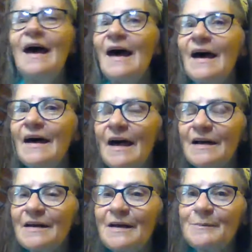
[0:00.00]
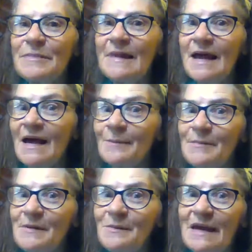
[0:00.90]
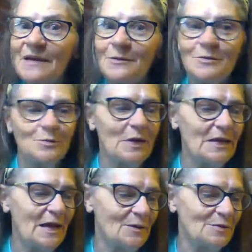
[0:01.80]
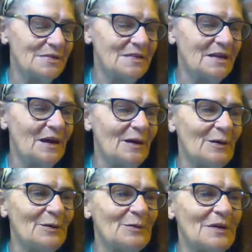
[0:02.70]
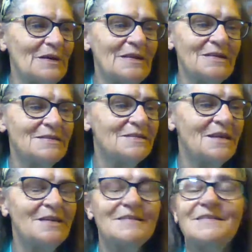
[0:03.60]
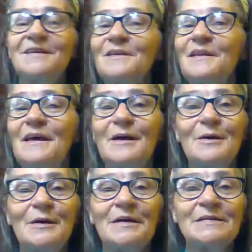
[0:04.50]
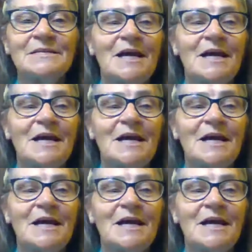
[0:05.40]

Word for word: I got a couple of happy mails while I was gone, and this is hilarious.